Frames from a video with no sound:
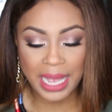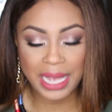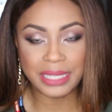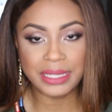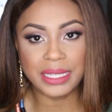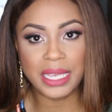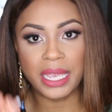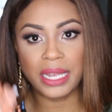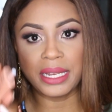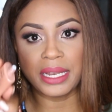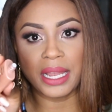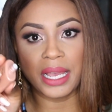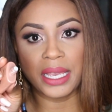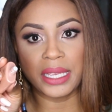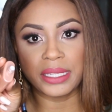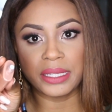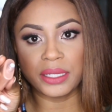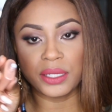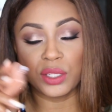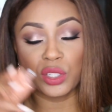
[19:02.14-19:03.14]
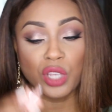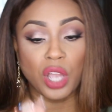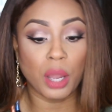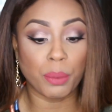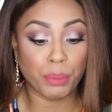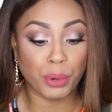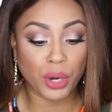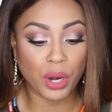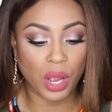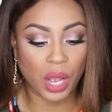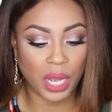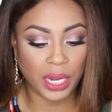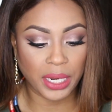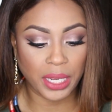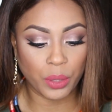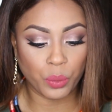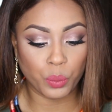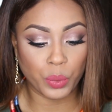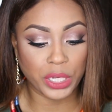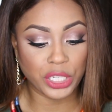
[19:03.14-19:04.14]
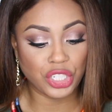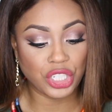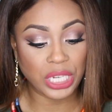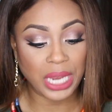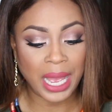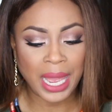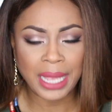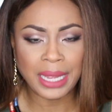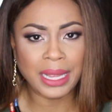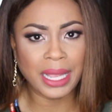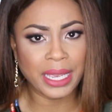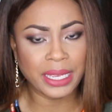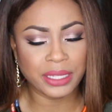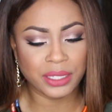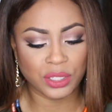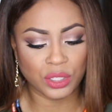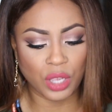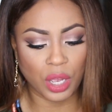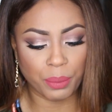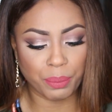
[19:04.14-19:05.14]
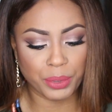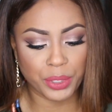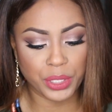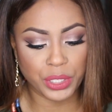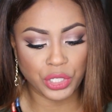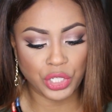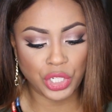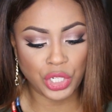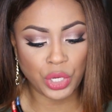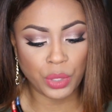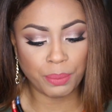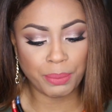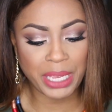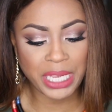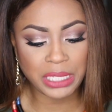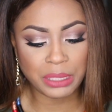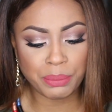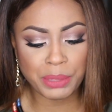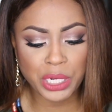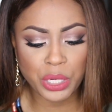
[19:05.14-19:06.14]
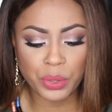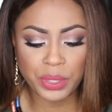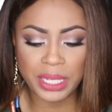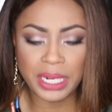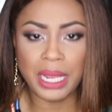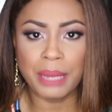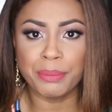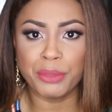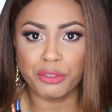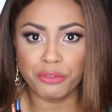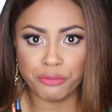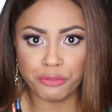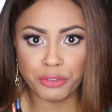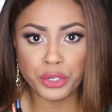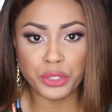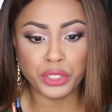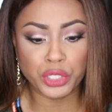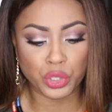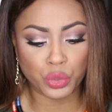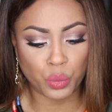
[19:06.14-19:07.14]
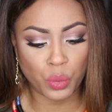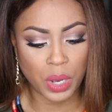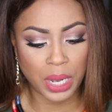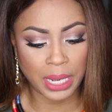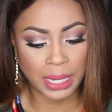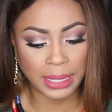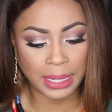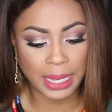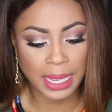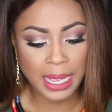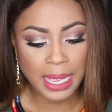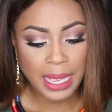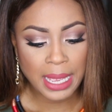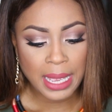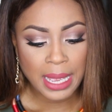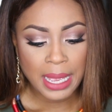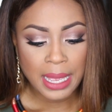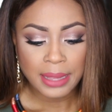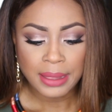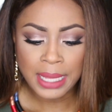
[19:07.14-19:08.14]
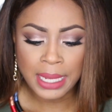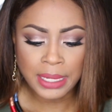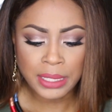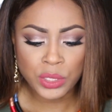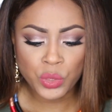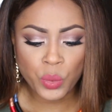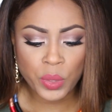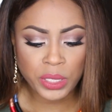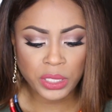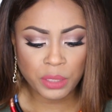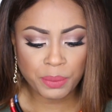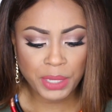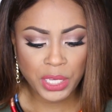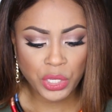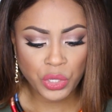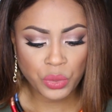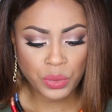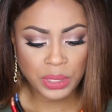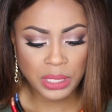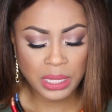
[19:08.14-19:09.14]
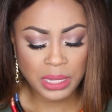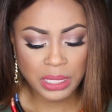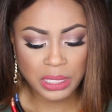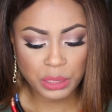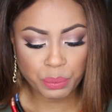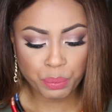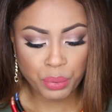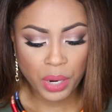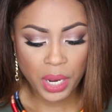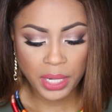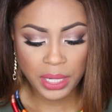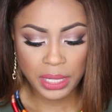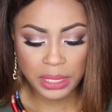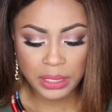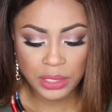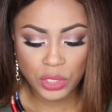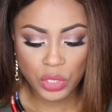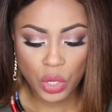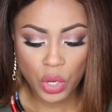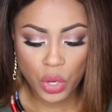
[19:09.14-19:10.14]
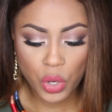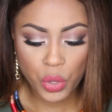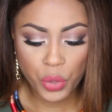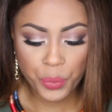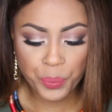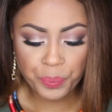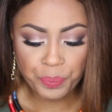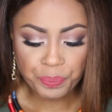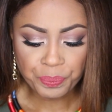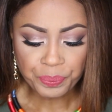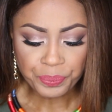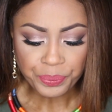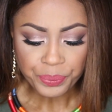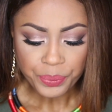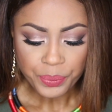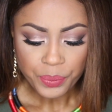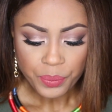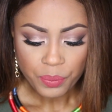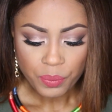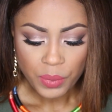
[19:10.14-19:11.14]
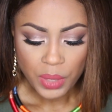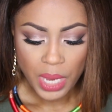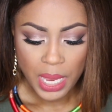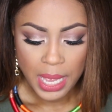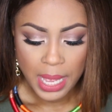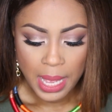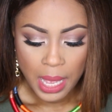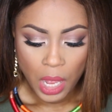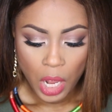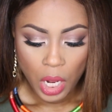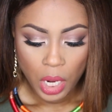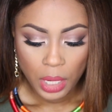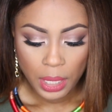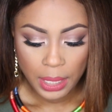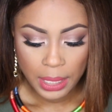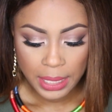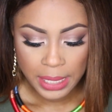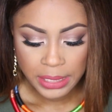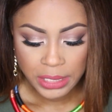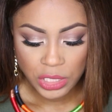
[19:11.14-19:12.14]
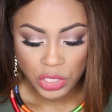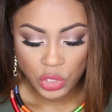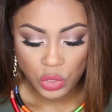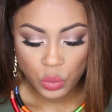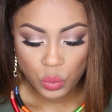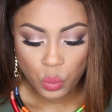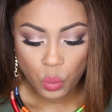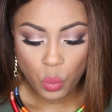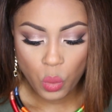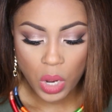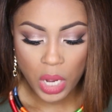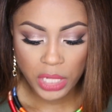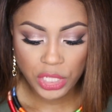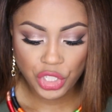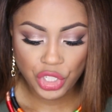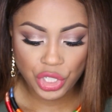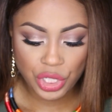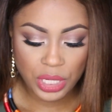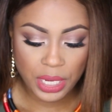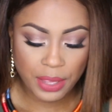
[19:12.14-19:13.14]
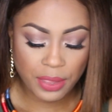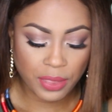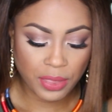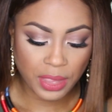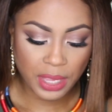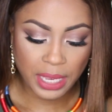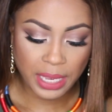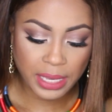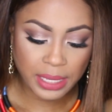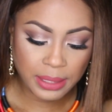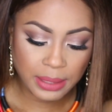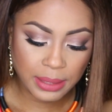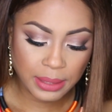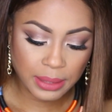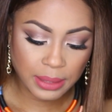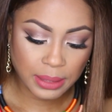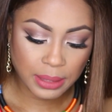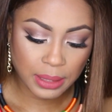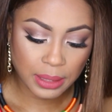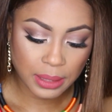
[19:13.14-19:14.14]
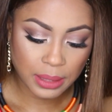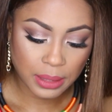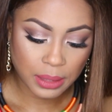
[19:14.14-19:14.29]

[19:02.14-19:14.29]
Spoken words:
has a nice stopper on it, which I like stoppers, you know, it makes me know that I'm the first one that is going to be using this product. So let's swatch this.